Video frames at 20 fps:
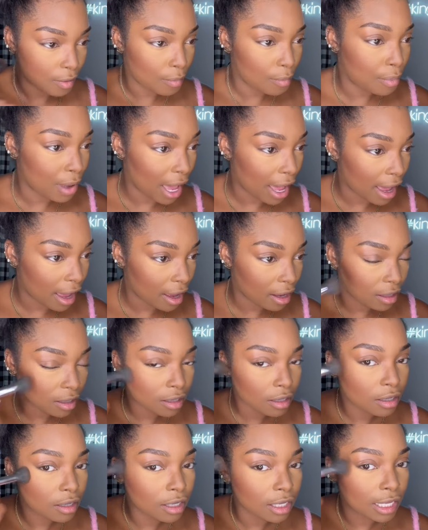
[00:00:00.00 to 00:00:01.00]
back
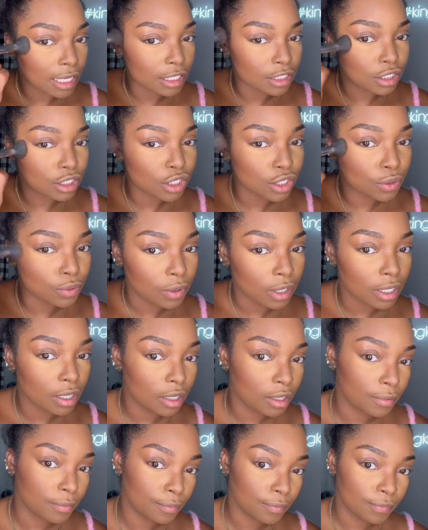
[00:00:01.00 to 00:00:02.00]
into
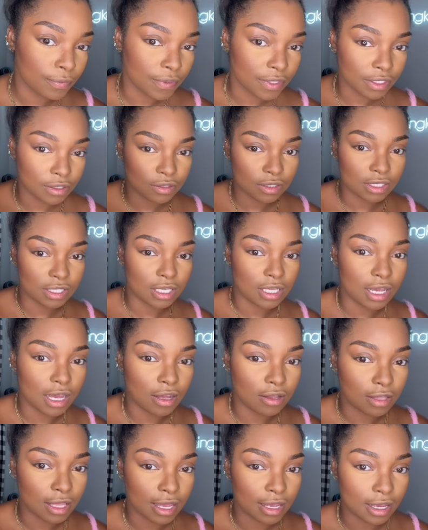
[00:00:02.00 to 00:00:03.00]
it. And you see how
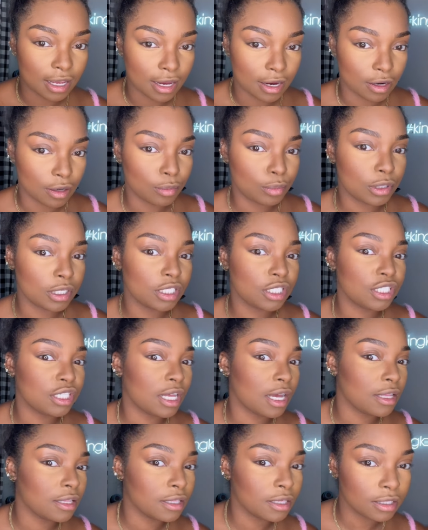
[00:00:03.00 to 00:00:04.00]
like airbrush
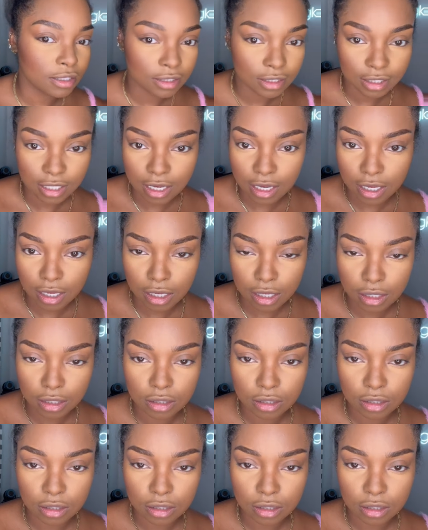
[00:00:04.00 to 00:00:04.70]
that looks like?